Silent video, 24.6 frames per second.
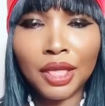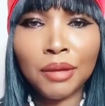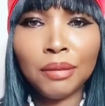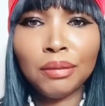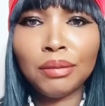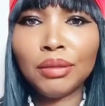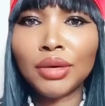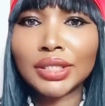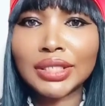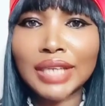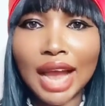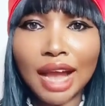
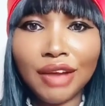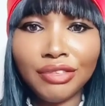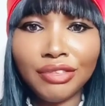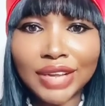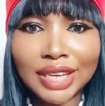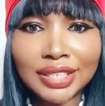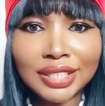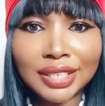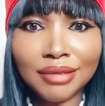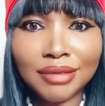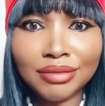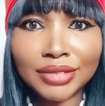But after
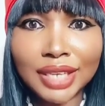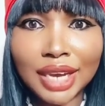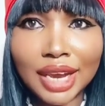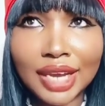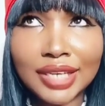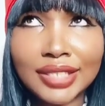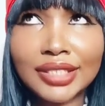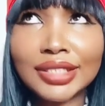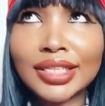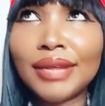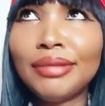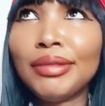
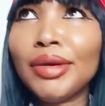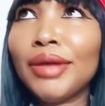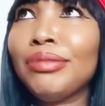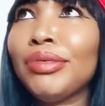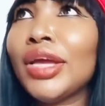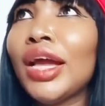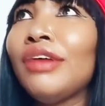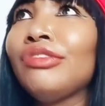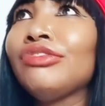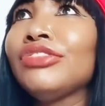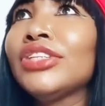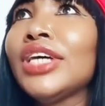sometimes, maybe
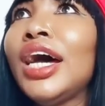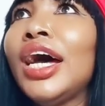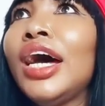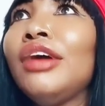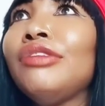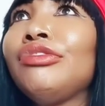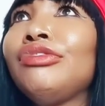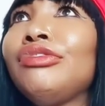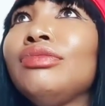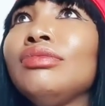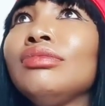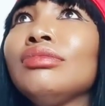
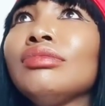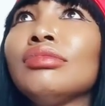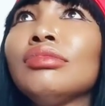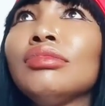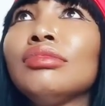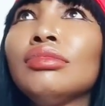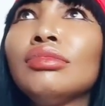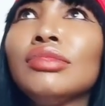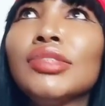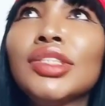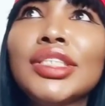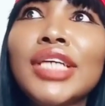after
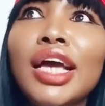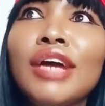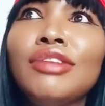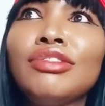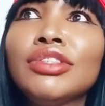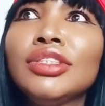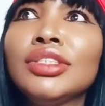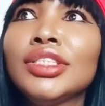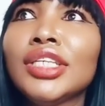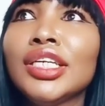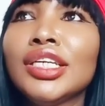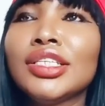
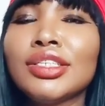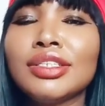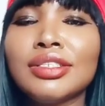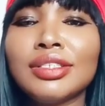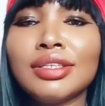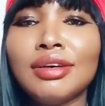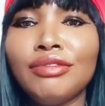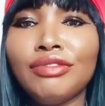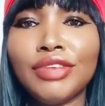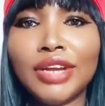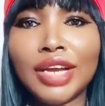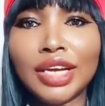7 days or
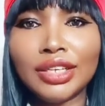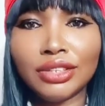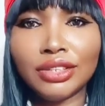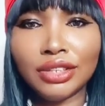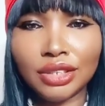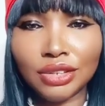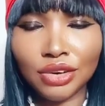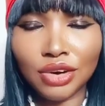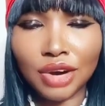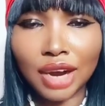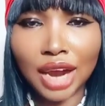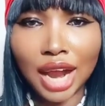something, I don't
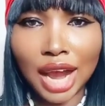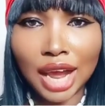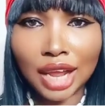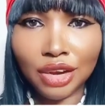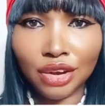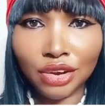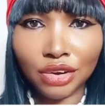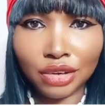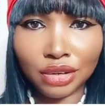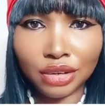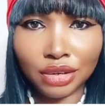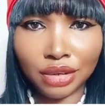know how
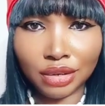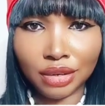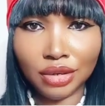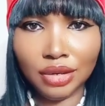long,